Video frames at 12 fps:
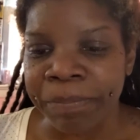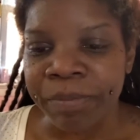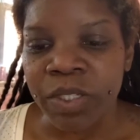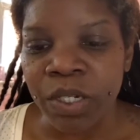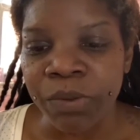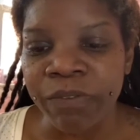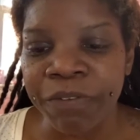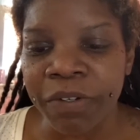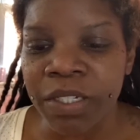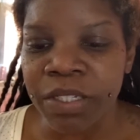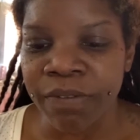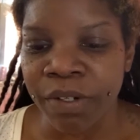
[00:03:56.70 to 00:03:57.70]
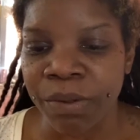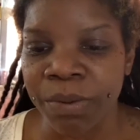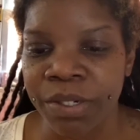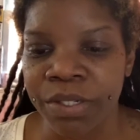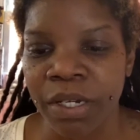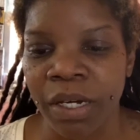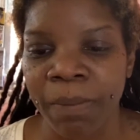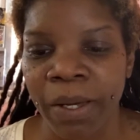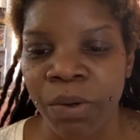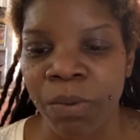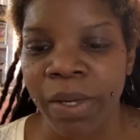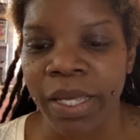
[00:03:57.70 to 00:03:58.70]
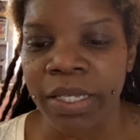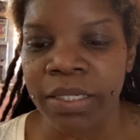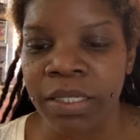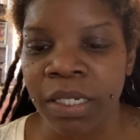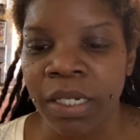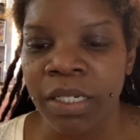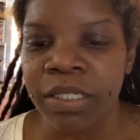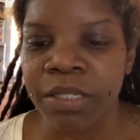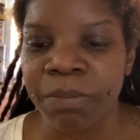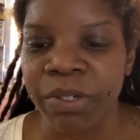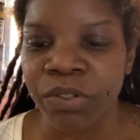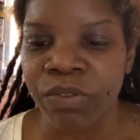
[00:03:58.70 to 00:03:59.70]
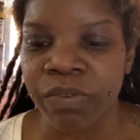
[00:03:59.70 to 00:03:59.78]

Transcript: So first of all, we're going to talk about ways to build